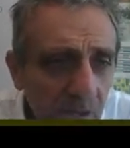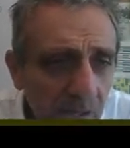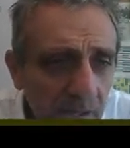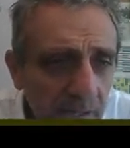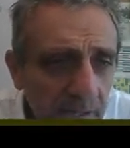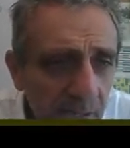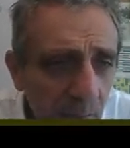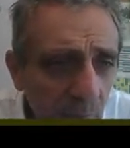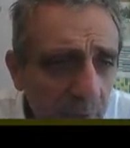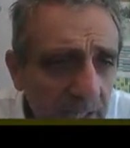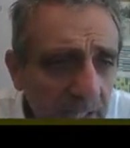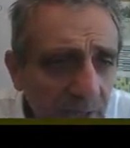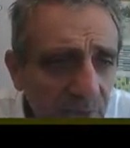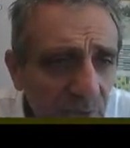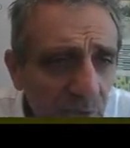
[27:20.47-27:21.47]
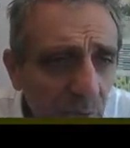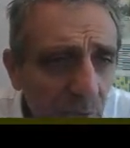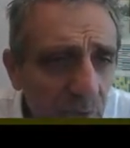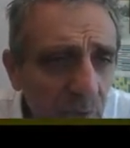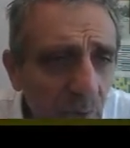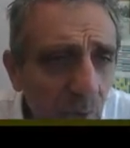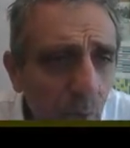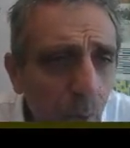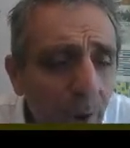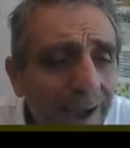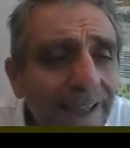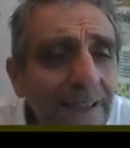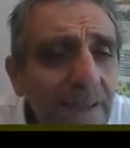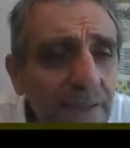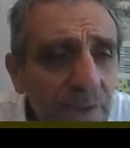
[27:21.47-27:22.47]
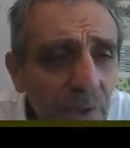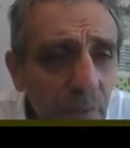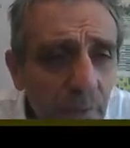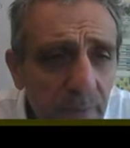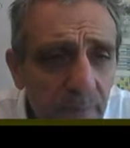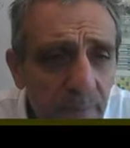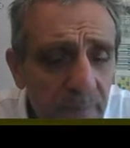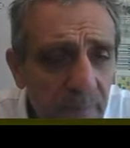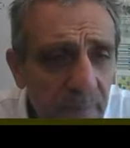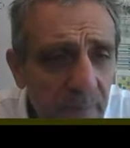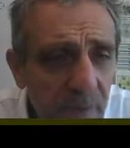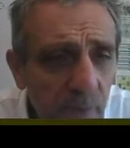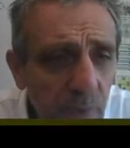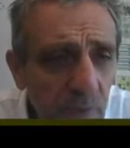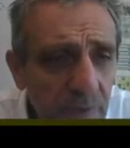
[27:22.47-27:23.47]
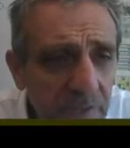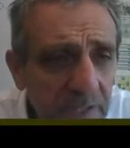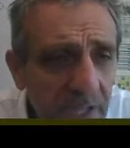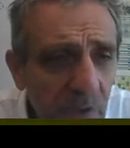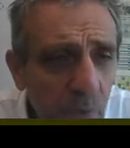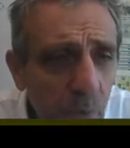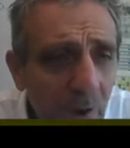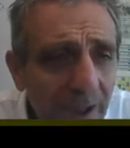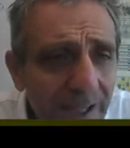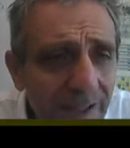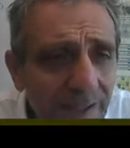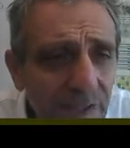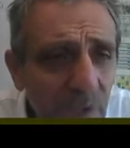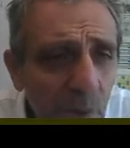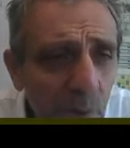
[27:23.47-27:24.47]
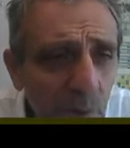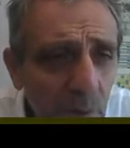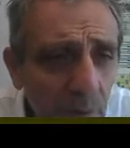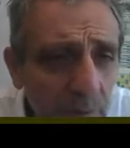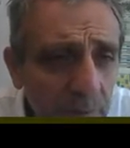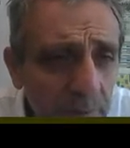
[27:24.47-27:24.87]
now we're gonna have to go into a while loop and we'll say while total